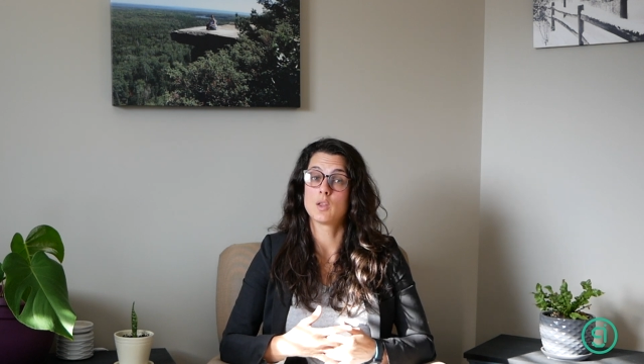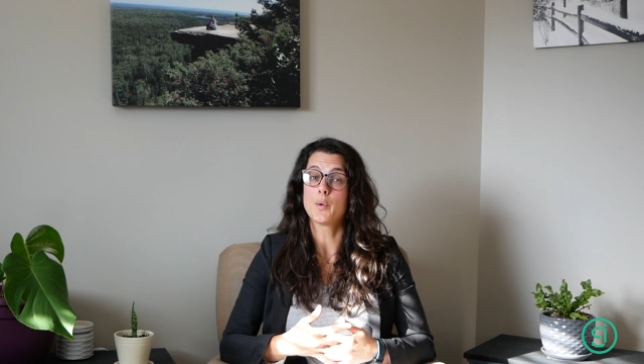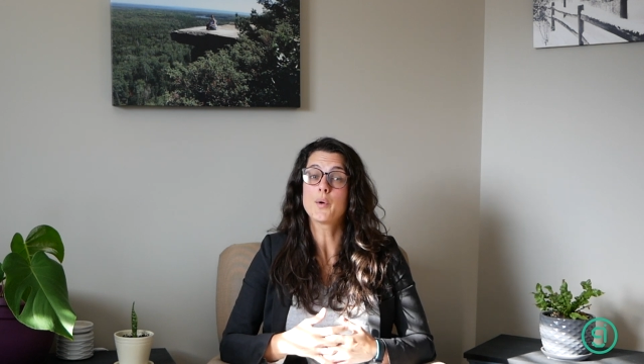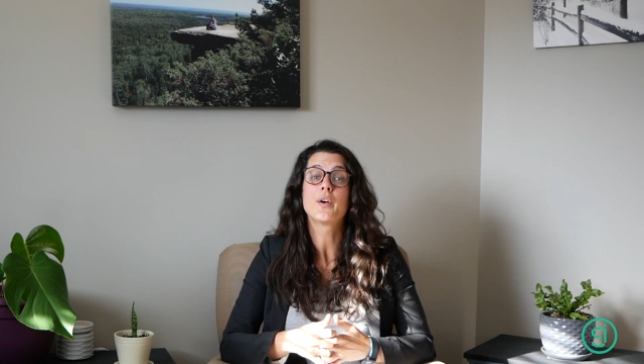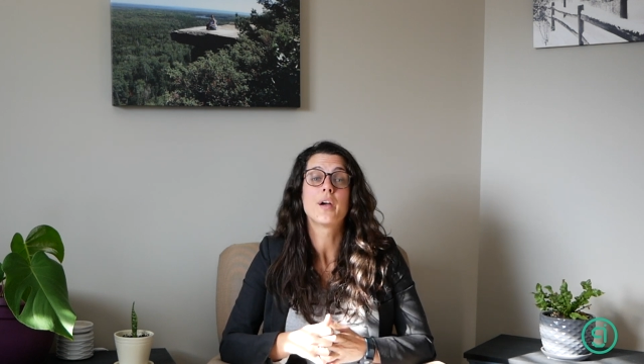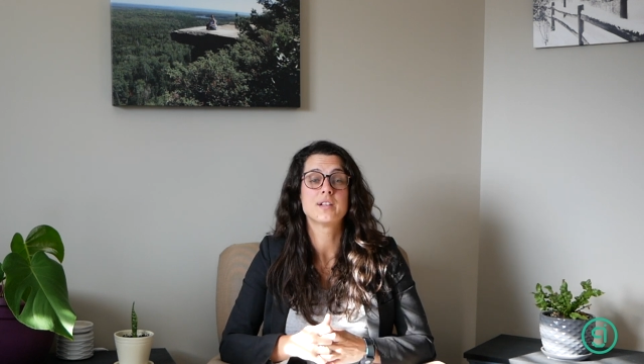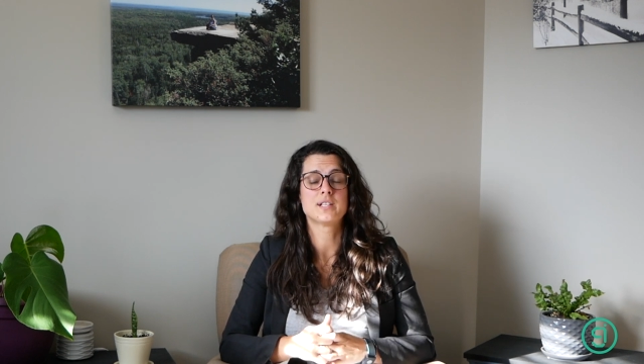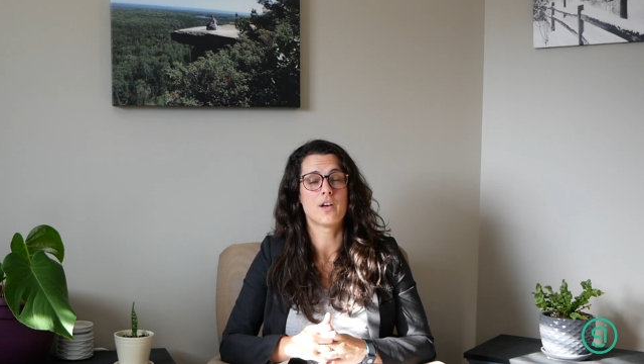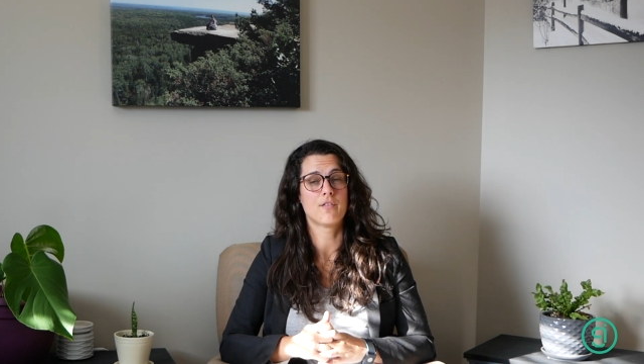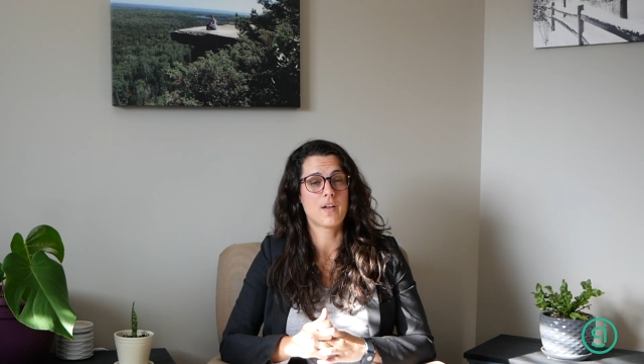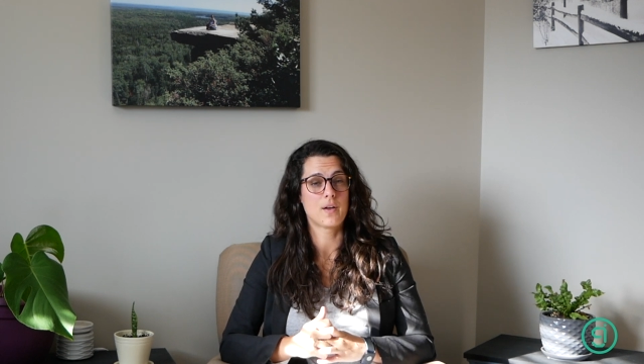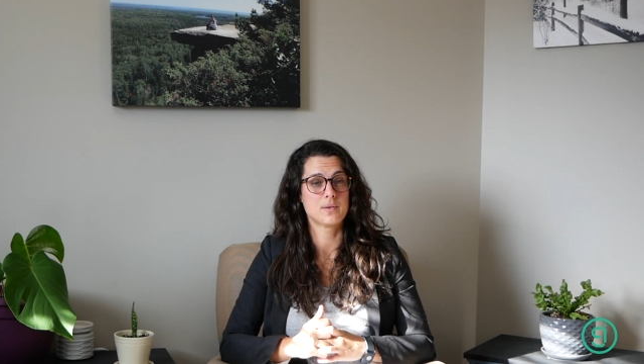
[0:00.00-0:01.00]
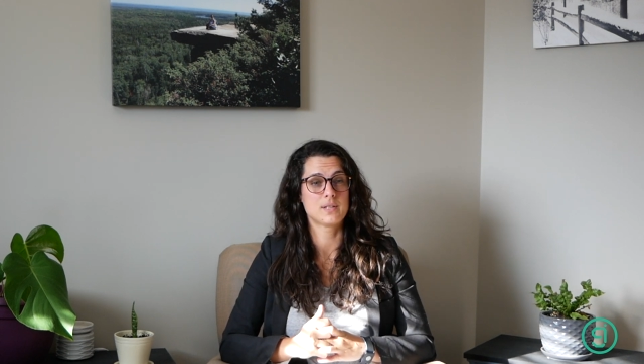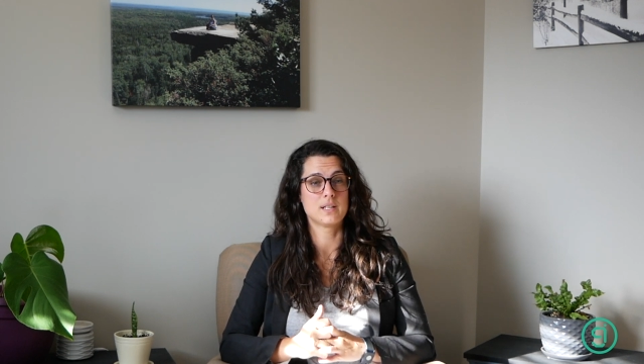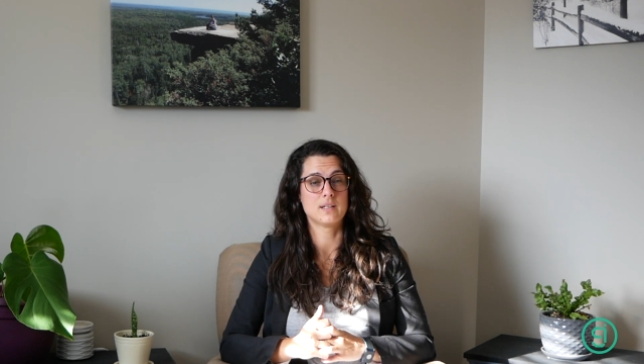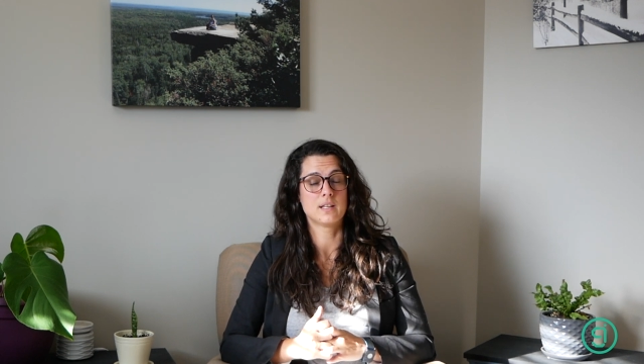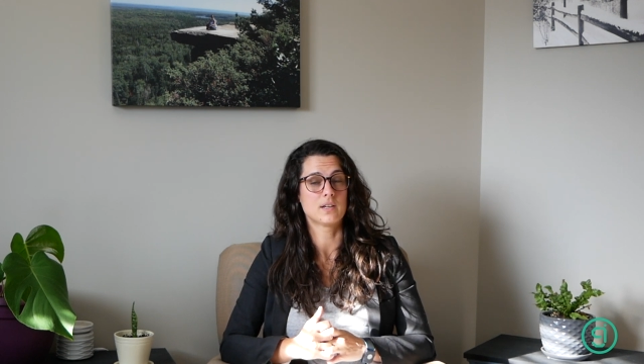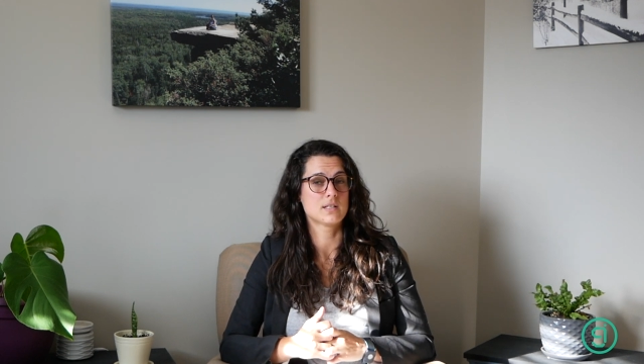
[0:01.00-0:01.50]
Lauer et al. Found
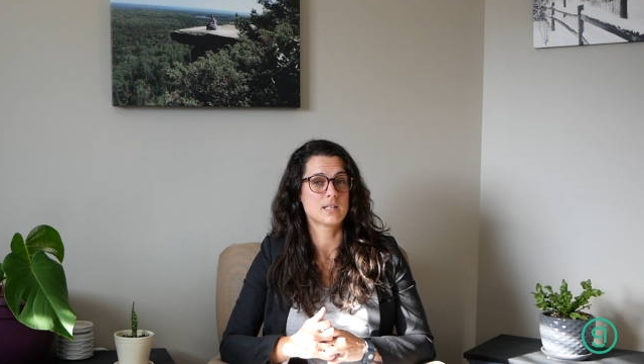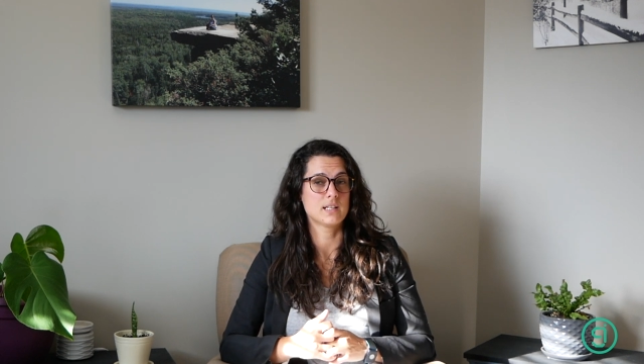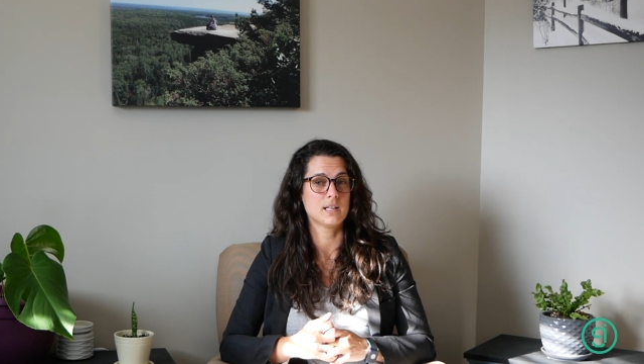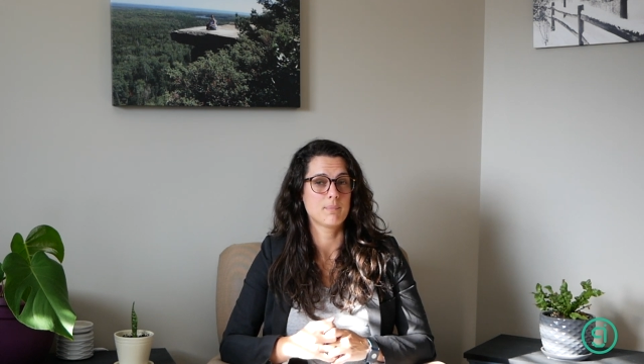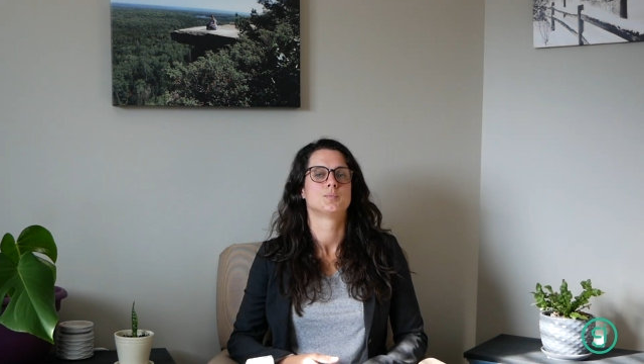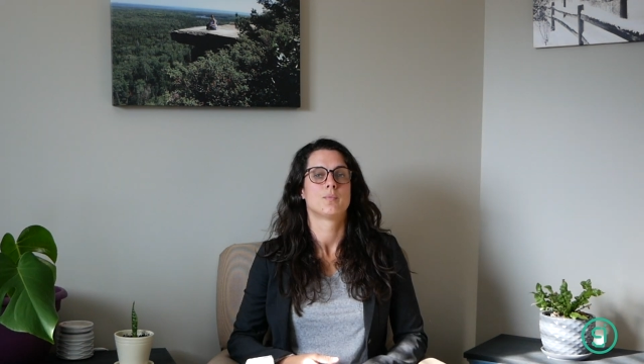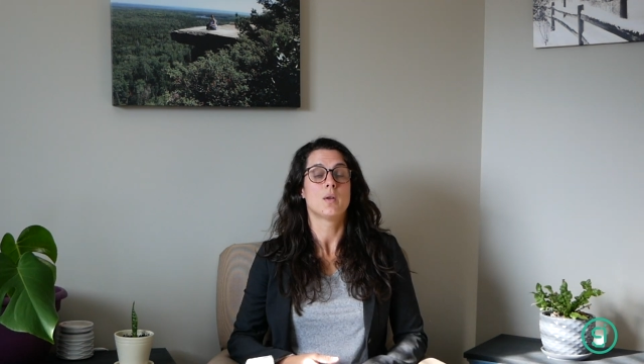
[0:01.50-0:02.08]
in their study.